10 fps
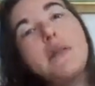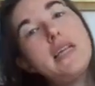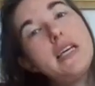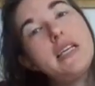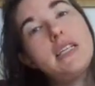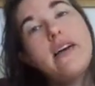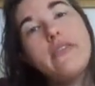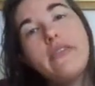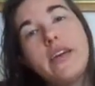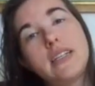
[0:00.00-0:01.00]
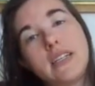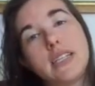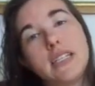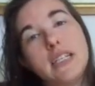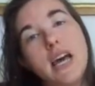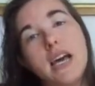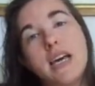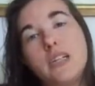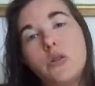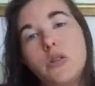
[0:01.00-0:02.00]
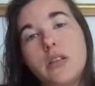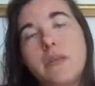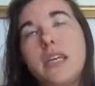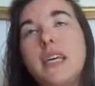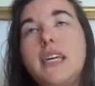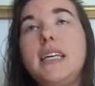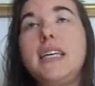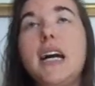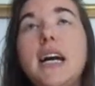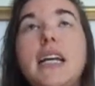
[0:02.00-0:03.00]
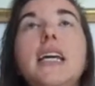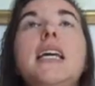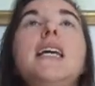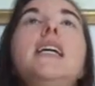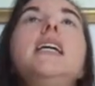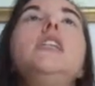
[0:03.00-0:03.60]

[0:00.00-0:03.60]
Please have a fantastic day. Do something yarny.